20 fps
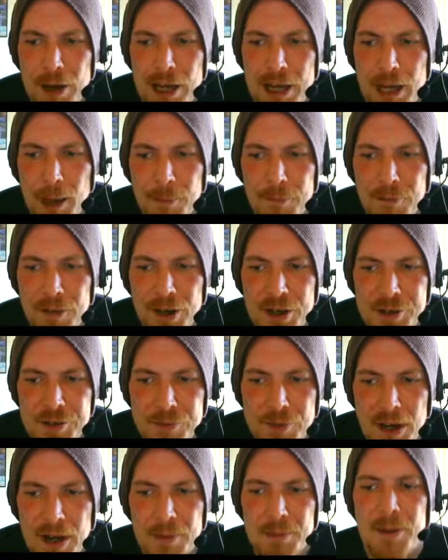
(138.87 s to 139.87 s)
Cup first
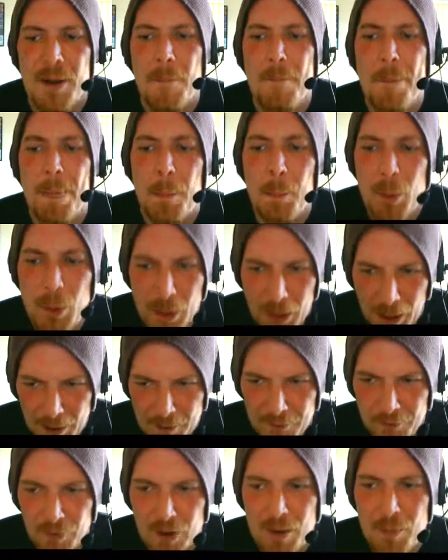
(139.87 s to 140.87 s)
round. We'll go
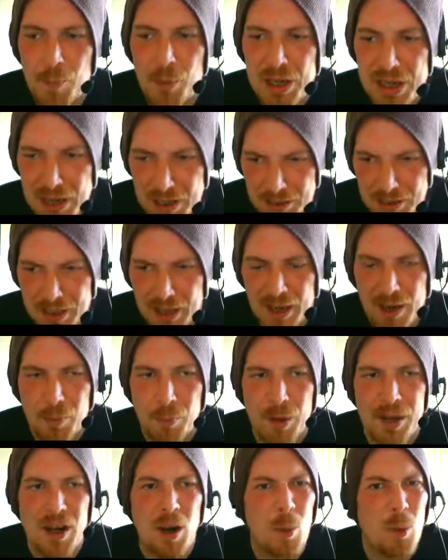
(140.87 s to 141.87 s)
for it. We need to get a
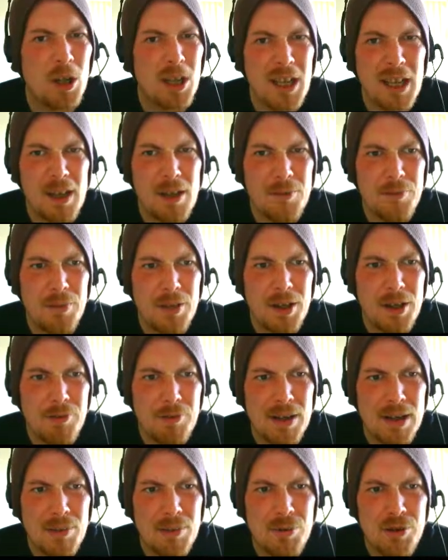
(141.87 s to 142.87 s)
win. I want to get a third
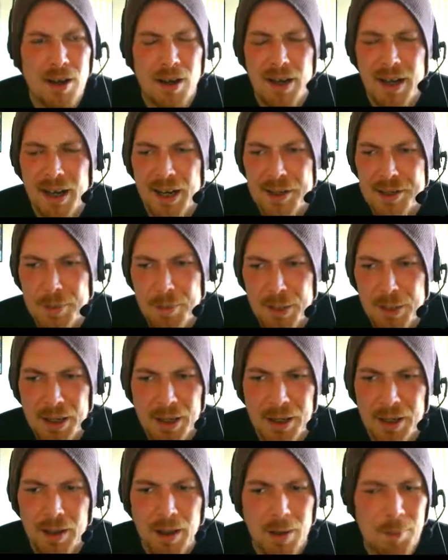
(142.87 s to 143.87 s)
round tie against a bigger
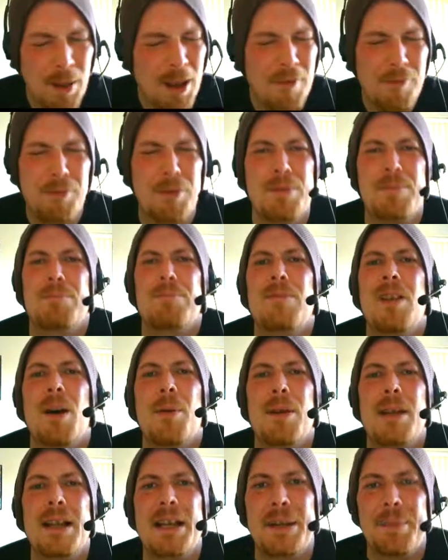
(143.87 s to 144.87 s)
club. Every
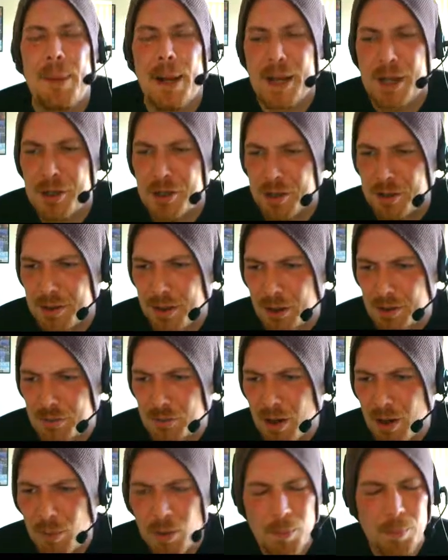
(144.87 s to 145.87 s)
lower league manager does,
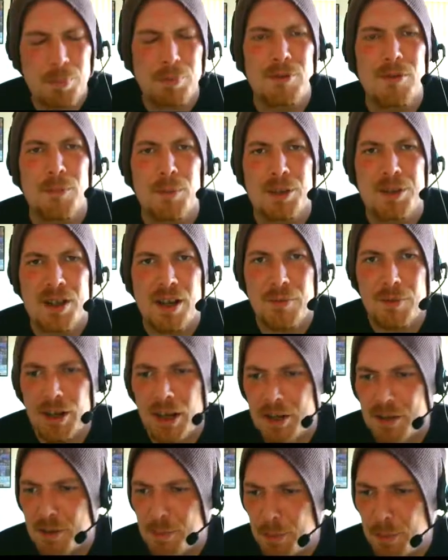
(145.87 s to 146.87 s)
right? I want to prove myself
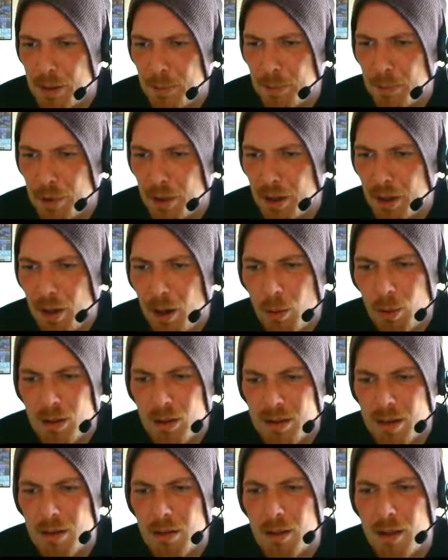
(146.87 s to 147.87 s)
against a big boy. I want to
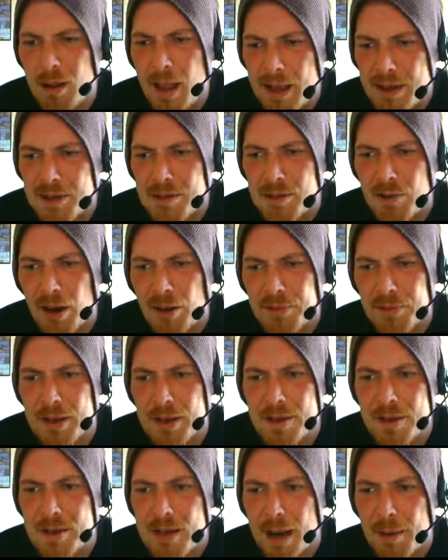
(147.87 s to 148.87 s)
take on Leicester after they
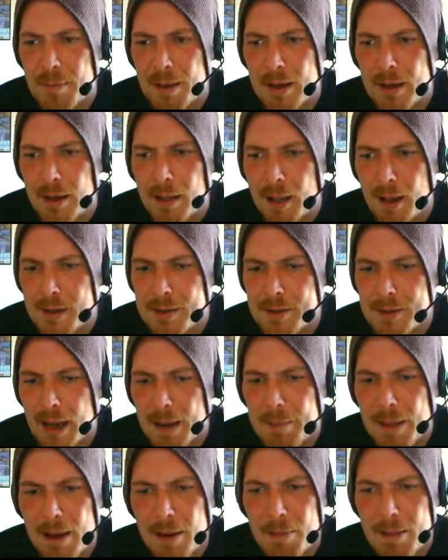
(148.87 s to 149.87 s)
sacked me in the last game.
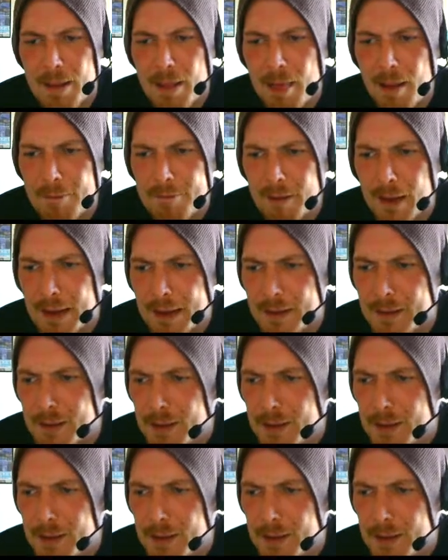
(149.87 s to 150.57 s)
That would be lovely.